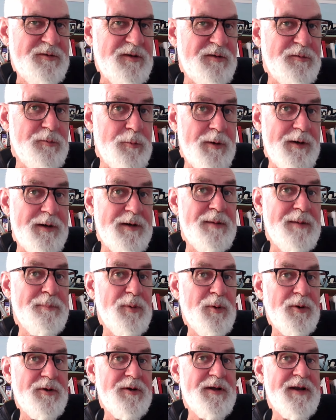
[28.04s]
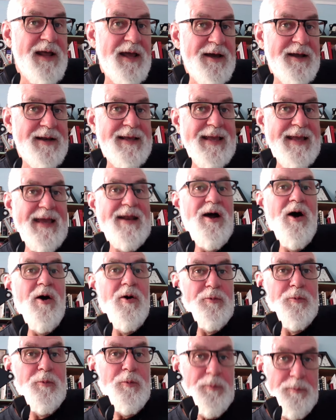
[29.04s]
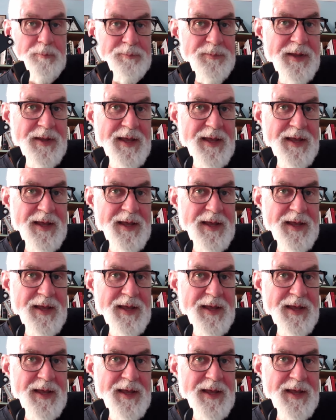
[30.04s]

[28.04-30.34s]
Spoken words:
who's just written a book on how to get old.